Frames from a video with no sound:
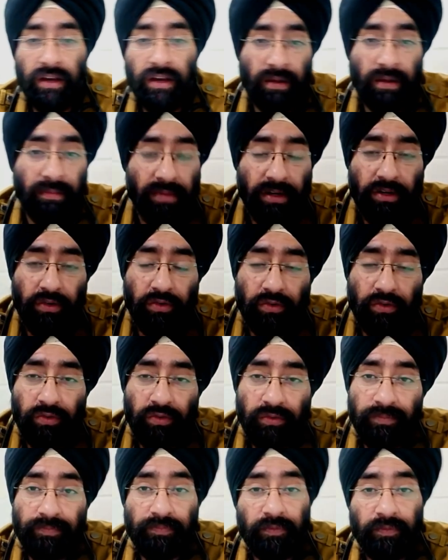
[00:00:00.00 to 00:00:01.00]
Number
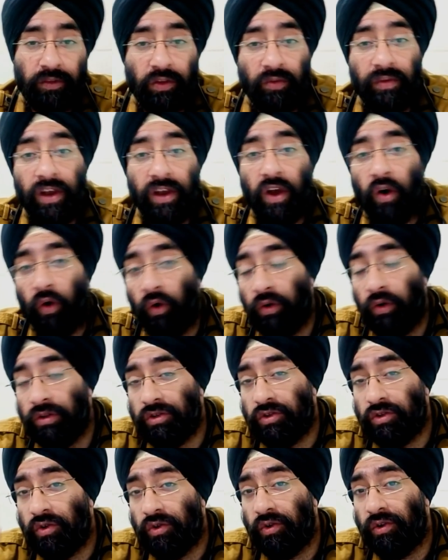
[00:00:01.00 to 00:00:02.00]
two, you will
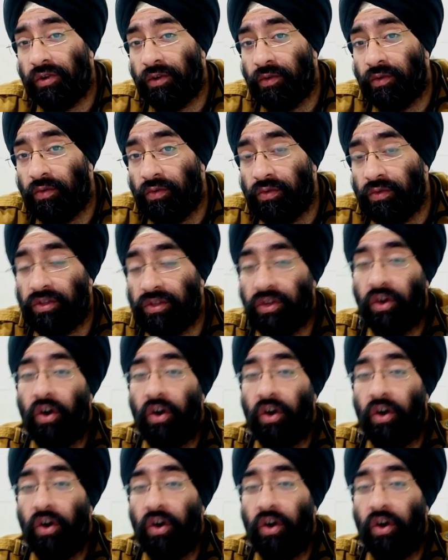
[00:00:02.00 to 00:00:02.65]
also lose